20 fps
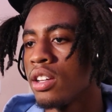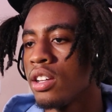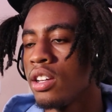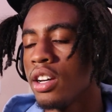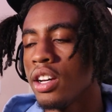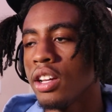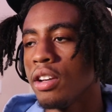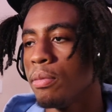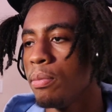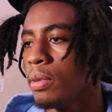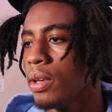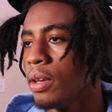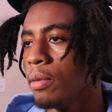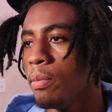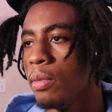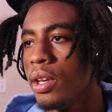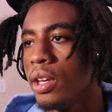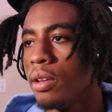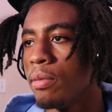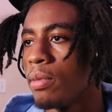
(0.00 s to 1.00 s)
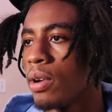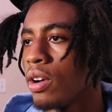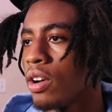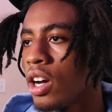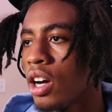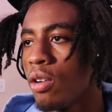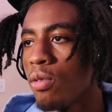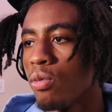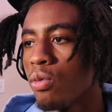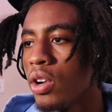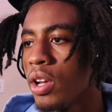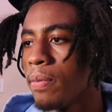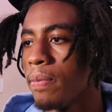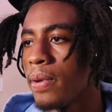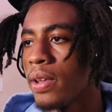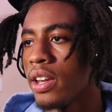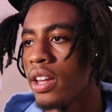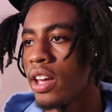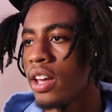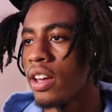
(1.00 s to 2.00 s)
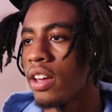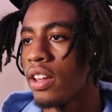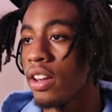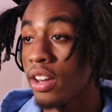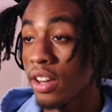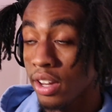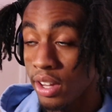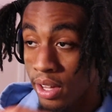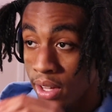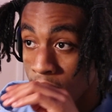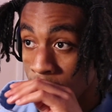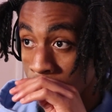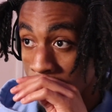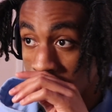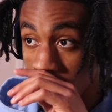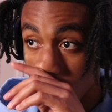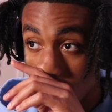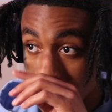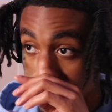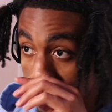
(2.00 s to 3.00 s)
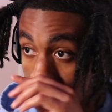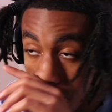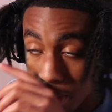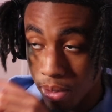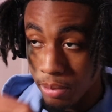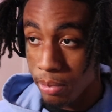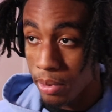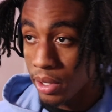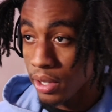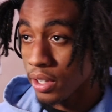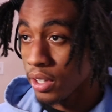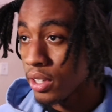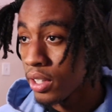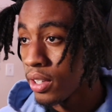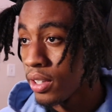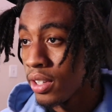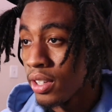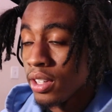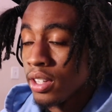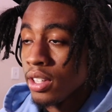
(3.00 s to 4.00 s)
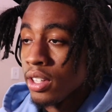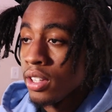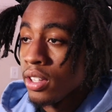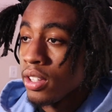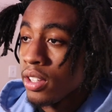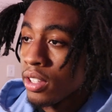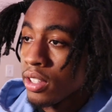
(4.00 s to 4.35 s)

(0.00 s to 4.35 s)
Couldn't be me. Money I'm ripping, Couldn't be.